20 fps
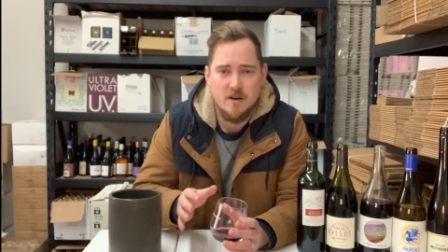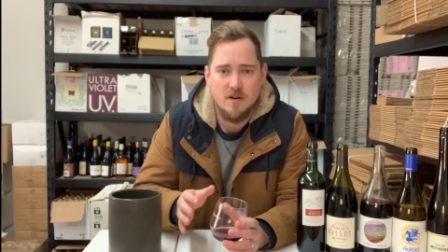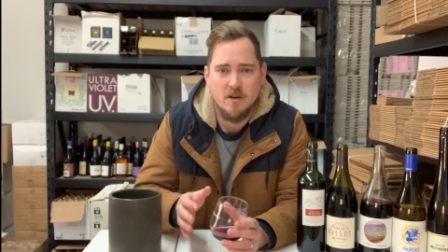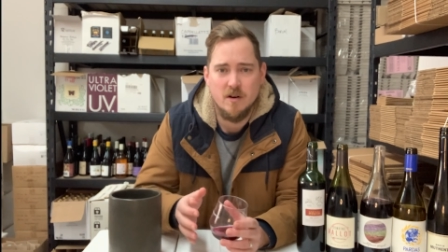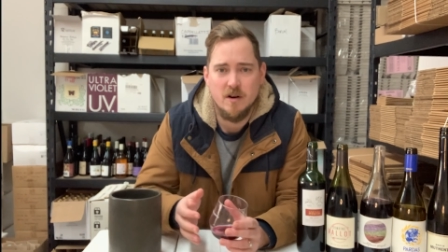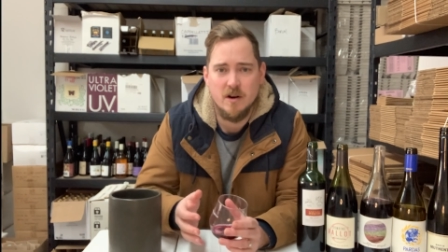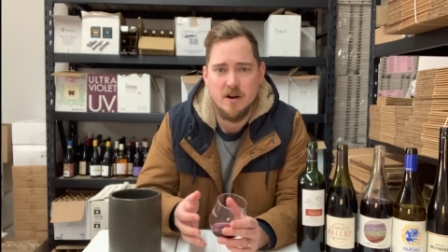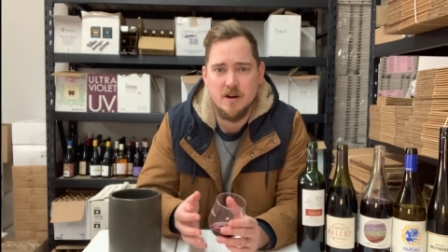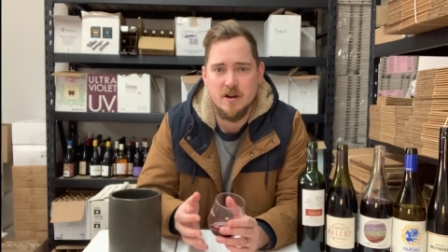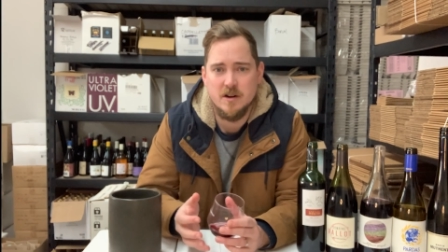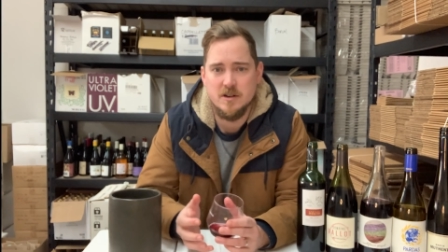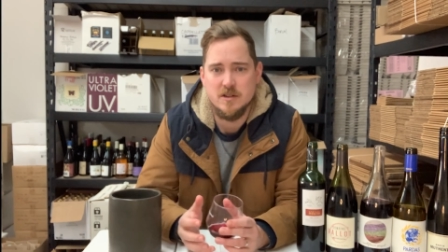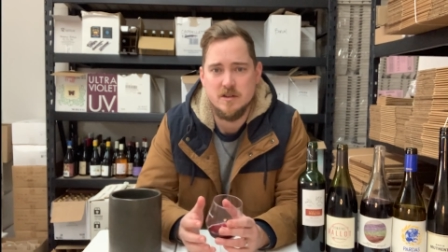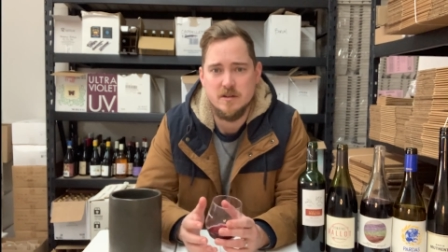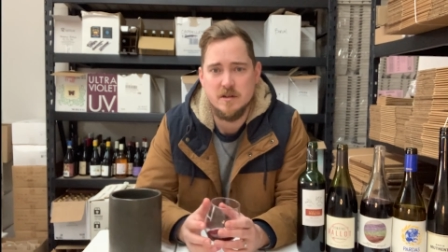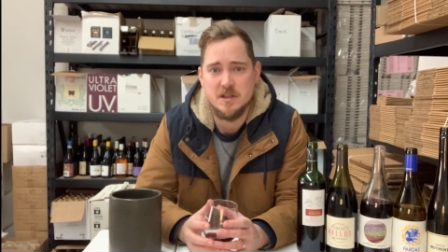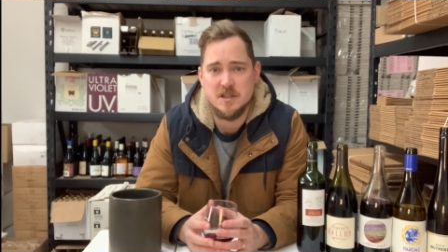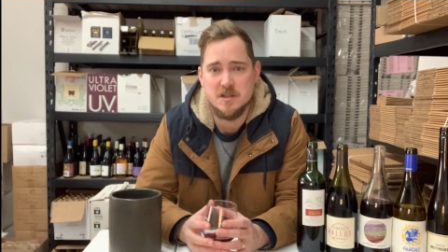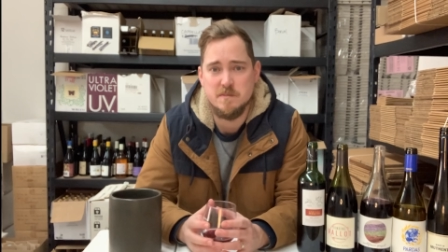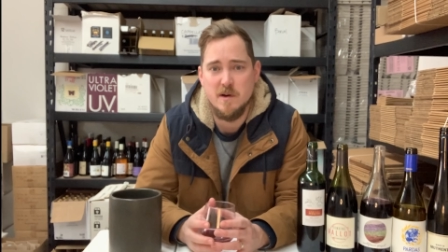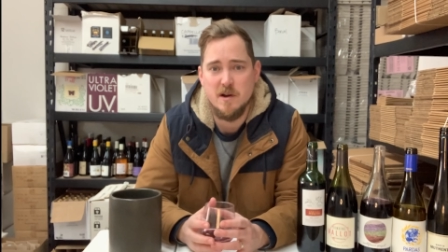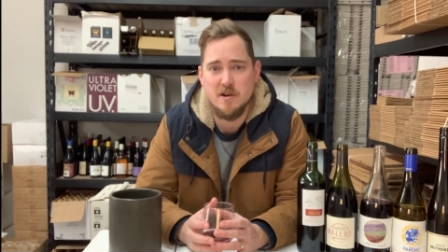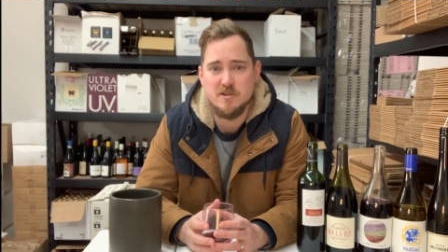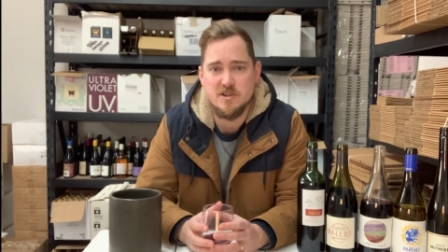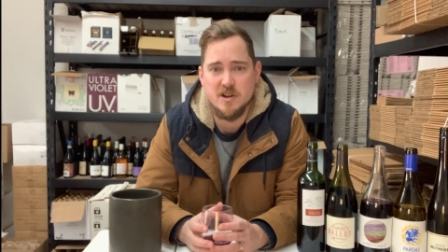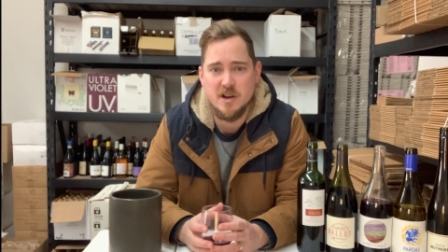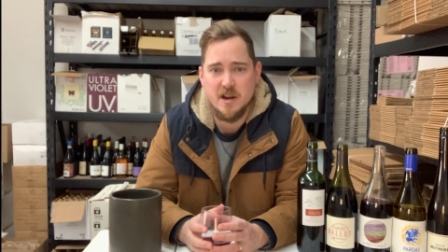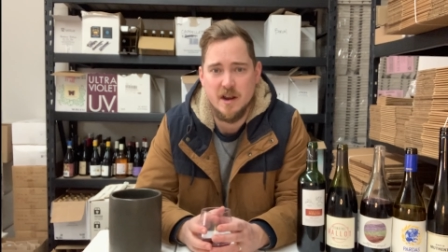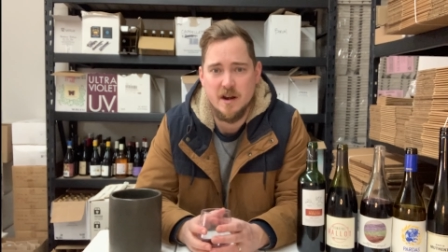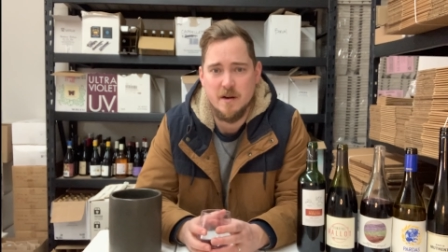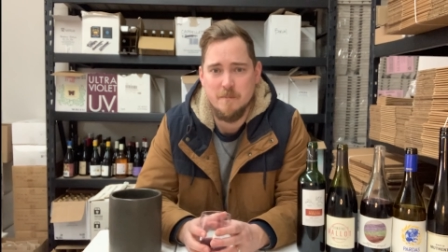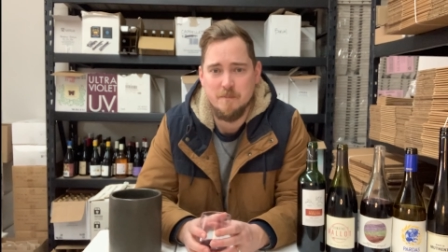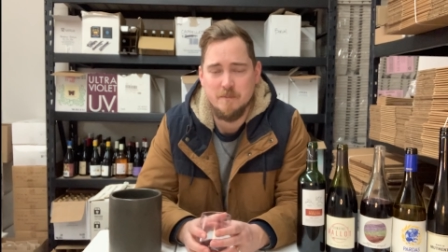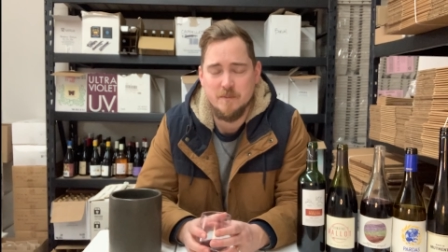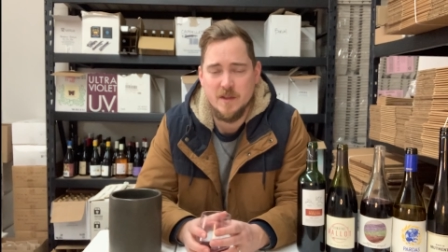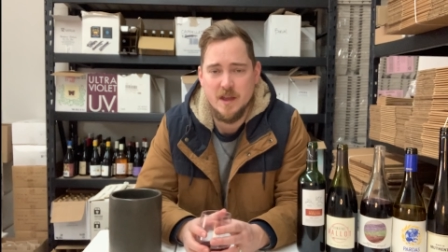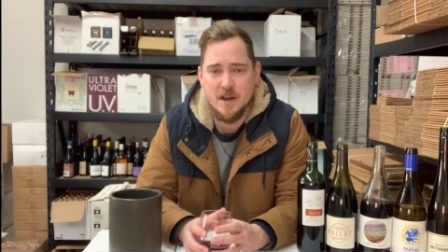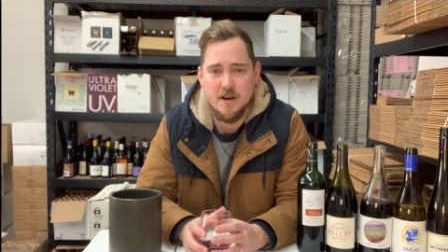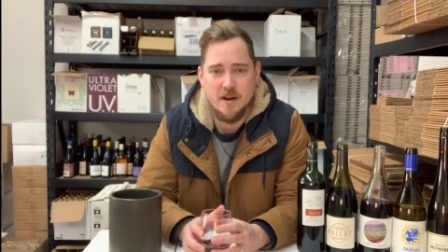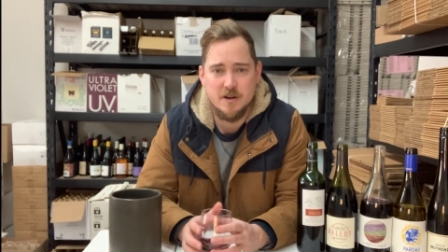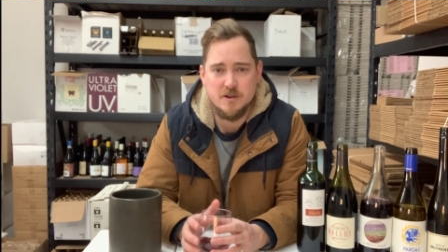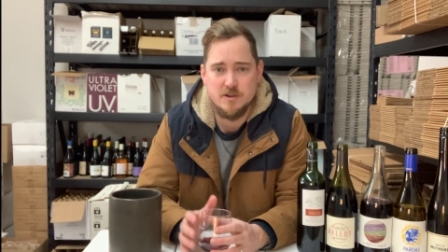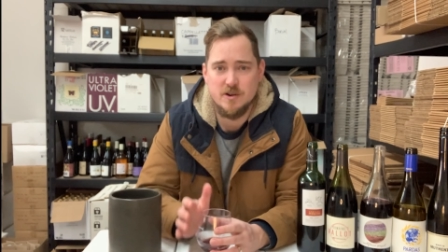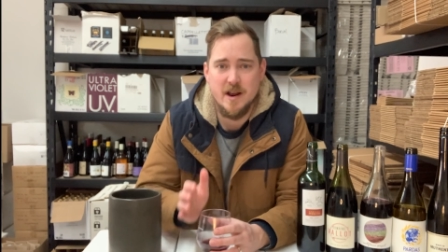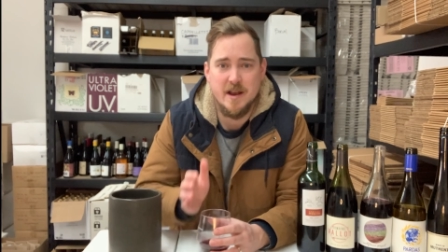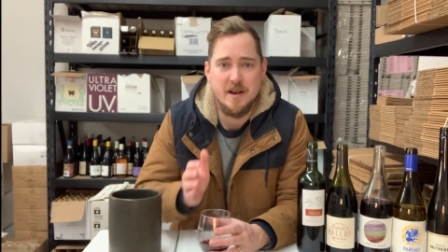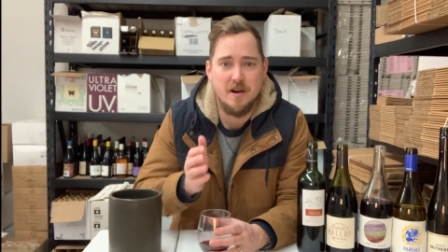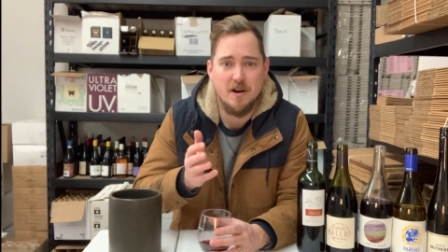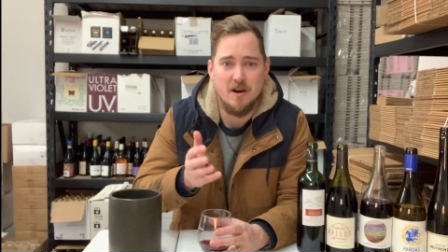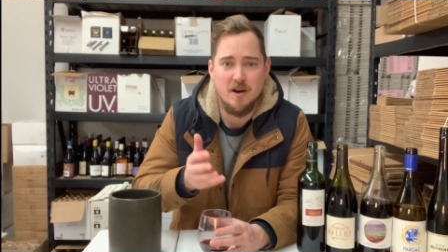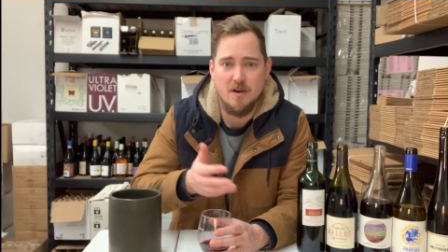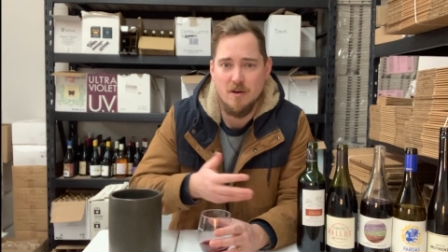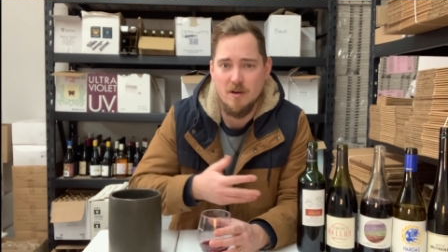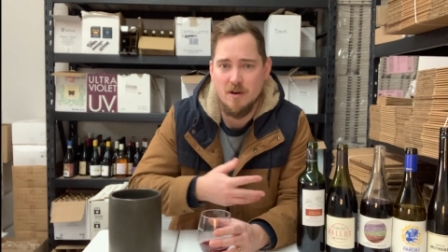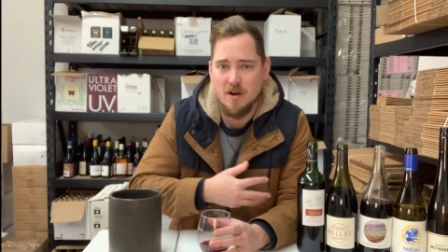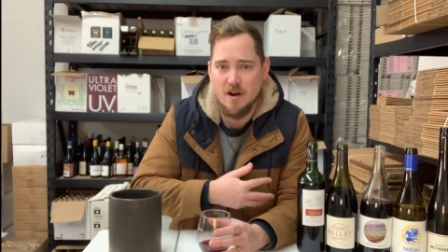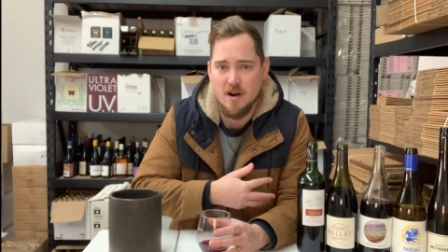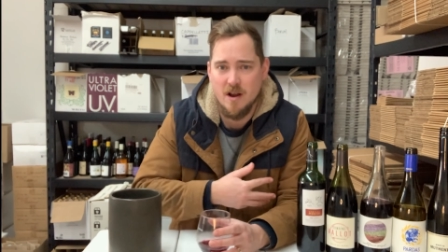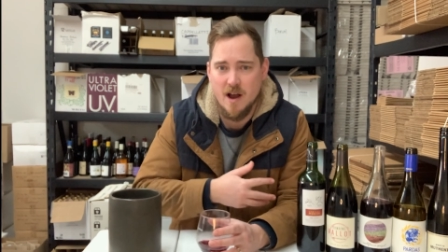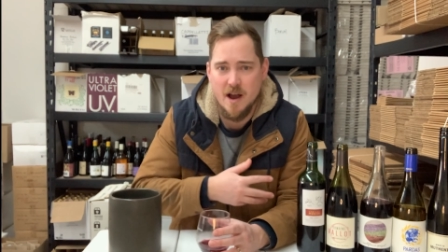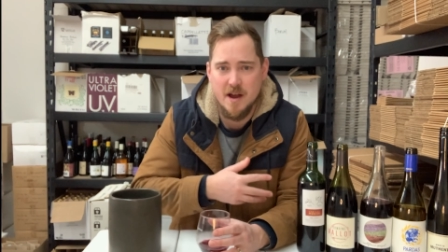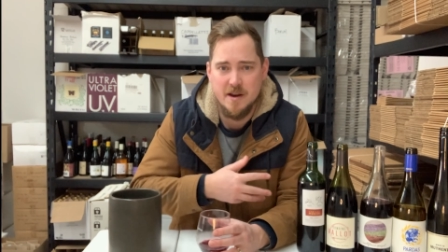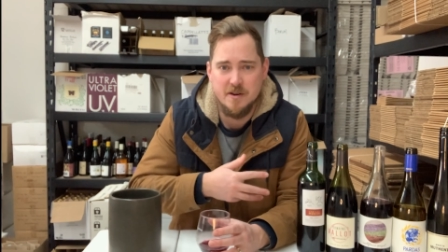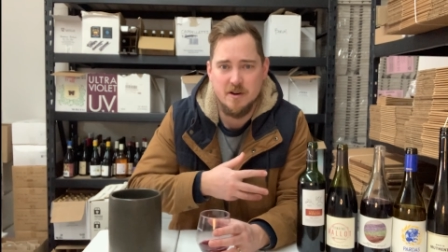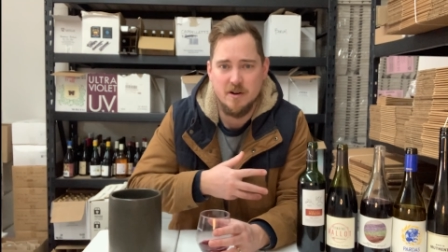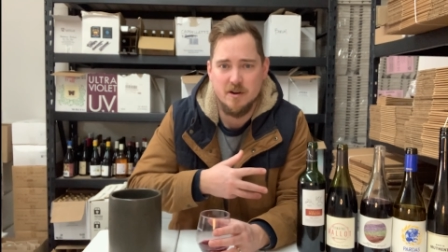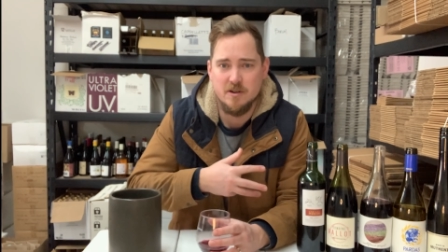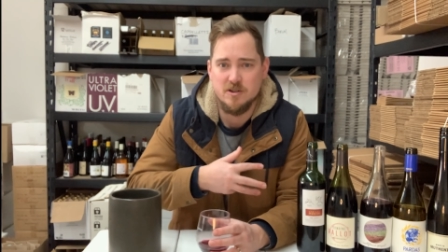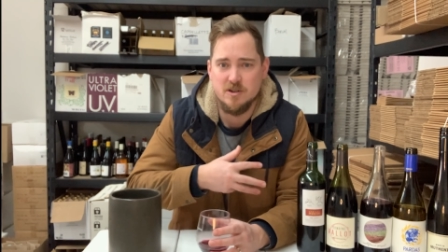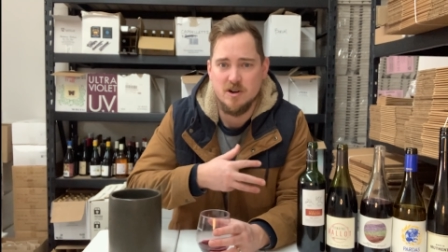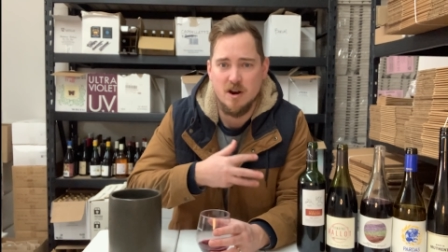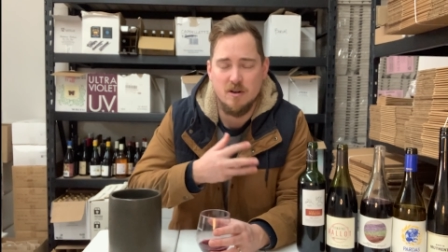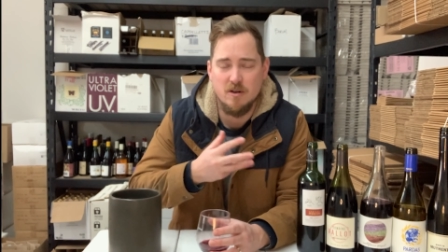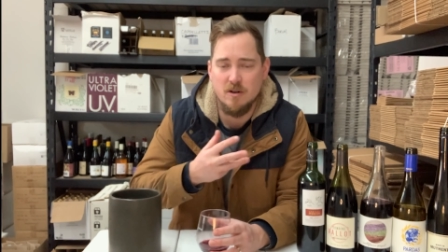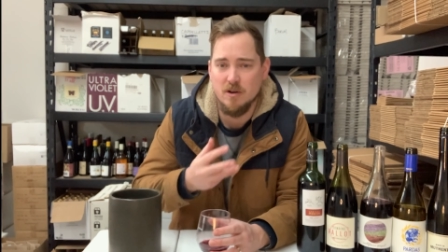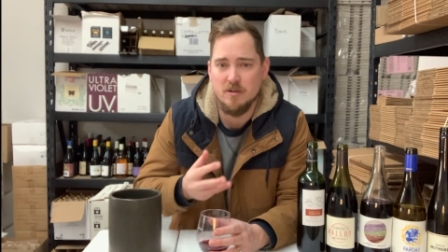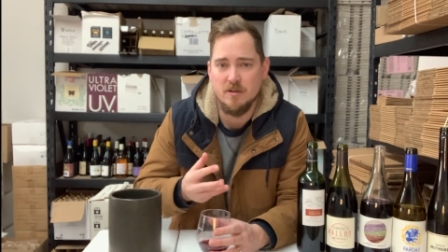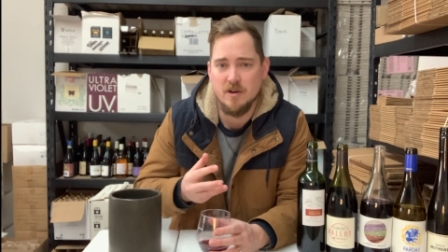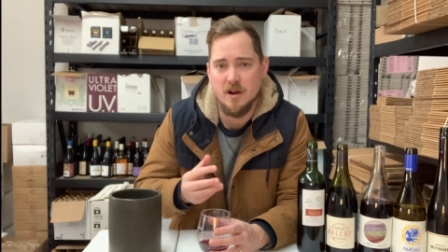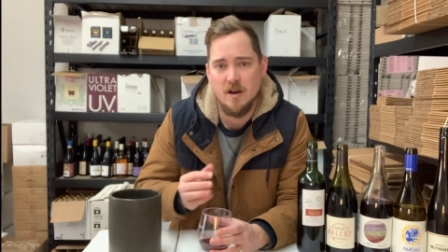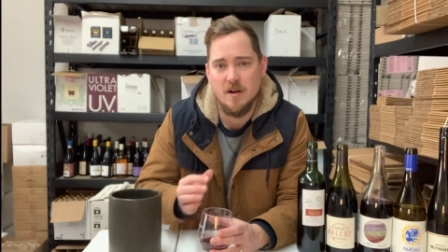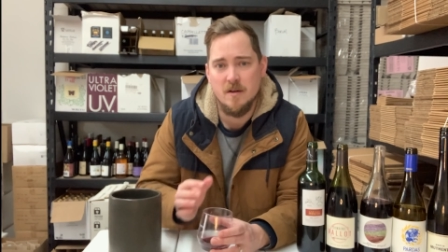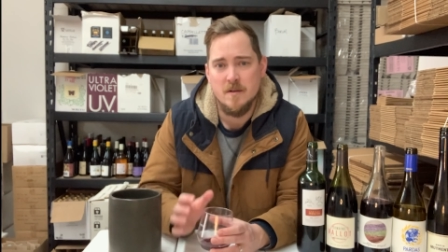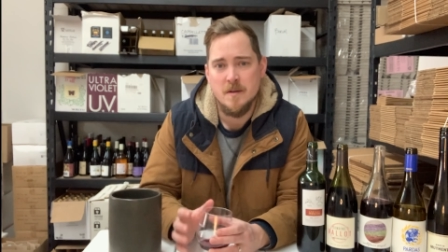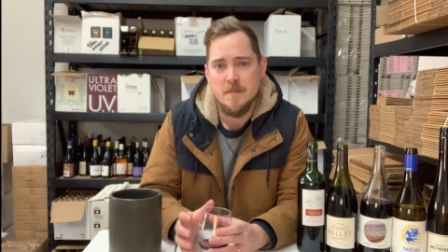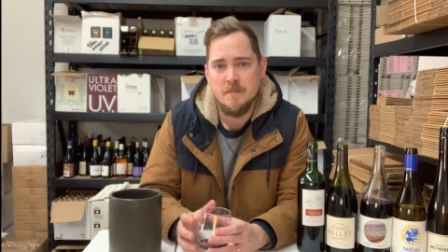or do a smoked chicken in a Traeger or on your charcoal grill.